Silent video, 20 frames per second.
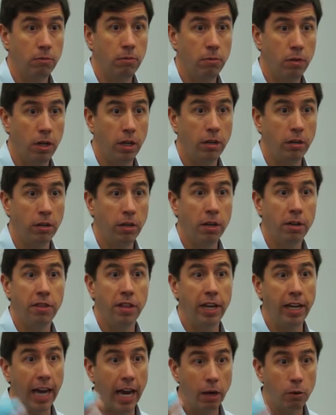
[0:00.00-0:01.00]
right?
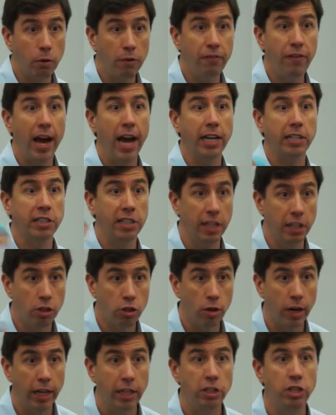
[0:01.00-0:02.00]
Think Equifax, think
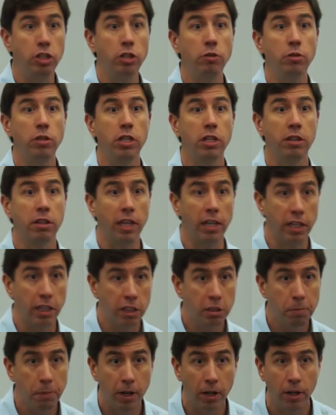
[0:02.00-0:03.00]
TransUnion, think
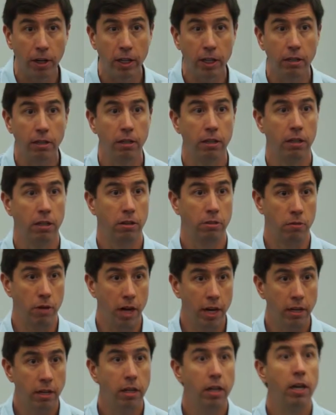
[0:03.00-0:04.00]
Experian,
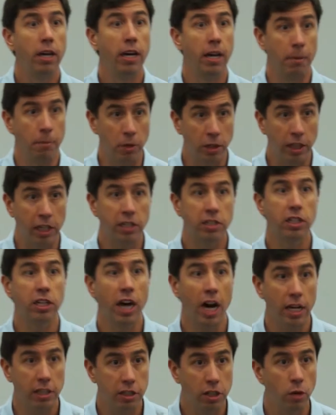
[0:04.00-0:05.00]
right? And I'm going to get to
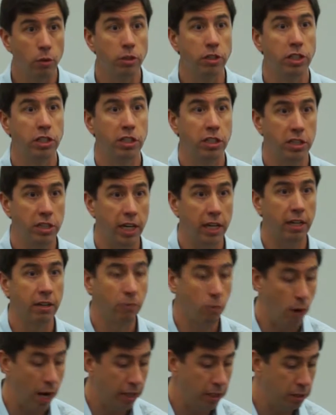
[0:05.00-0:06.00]
Costco in just a second
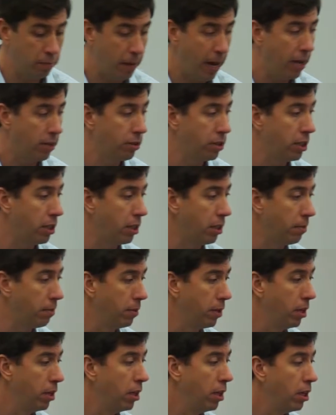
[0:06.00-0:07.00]
of why this matters to them.
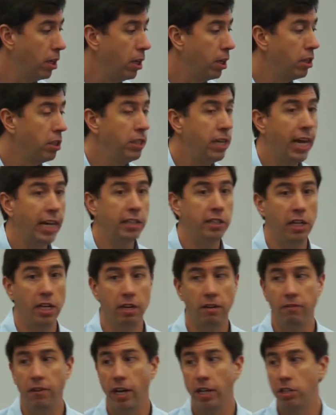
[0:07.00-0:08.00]
Next
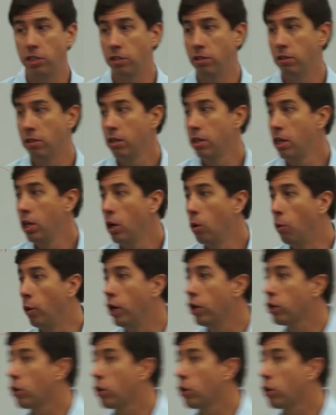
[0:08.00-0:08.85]
innovation. We are